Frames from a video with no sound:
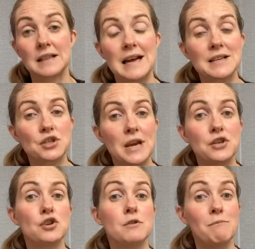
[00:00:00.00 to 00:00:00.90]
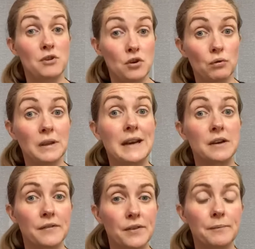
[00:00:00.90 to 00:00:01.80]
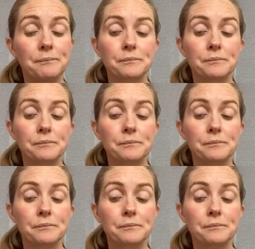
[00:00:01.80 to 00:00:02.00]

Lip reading: Class, yes, you'll learn everything,